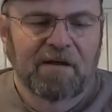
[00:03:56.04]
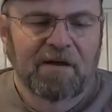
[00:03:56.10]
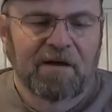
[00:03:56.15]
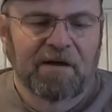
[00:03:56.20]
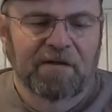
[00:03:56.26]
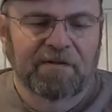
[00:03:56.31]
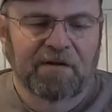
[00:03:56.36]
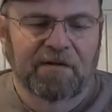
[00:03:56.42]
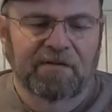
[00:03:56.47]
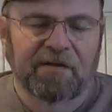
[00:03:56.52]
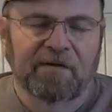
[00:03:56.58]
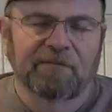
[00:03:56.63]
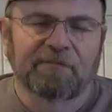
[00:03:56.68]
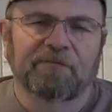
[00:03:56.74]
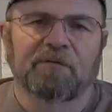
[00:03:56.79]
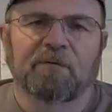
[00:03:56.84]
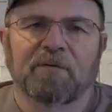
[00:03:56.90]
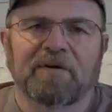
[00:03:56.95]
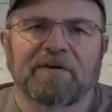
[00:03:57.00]
I thought that
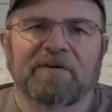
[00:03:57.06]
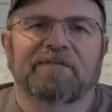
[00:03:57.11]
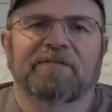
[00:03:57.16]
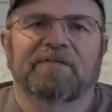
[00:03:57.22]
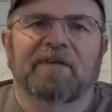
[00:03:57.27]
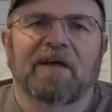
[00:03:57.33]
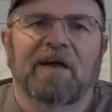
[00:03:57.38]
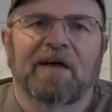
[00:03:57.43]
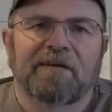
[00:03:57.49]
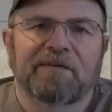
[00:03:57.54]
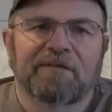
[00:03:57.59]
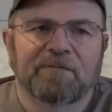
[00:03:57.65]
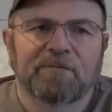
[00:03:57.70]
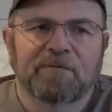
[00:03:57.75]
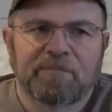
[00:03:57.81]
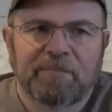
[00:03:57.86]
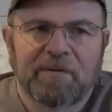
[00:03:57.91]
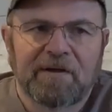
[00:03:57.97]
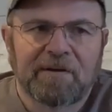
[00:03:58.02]
4F size
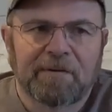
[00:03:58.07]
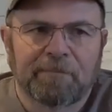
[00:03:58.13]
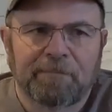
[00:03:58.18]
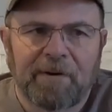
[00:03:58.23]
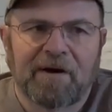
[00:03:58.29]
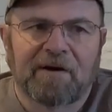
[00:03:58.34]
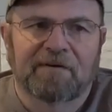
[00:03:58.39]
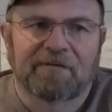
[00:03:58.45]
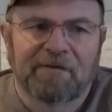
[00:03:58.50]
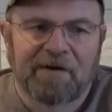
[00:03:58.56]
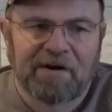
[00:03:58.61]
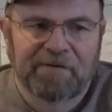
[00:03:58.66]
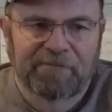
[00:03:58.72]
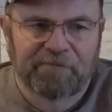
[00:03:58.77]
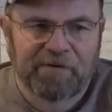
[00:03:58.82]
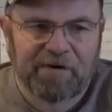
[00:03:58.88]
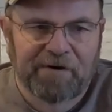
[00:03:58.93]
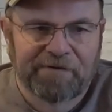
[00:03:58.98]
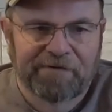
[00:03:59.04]
would be about right
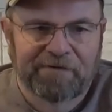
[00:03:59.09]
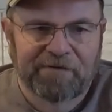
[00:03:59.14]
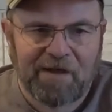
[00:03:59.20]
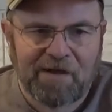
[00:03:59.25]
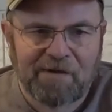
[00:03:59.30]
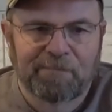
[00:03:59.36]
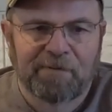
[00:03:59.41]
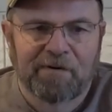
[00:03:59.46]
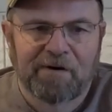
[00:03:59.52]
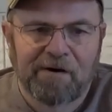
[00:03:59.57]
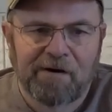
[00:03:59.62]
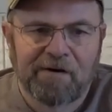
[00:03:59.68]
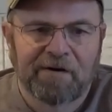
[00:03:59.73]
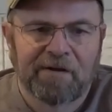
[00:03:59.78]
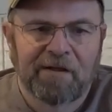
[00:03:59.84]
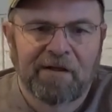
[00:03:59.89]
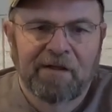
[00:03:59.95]
for our skate park.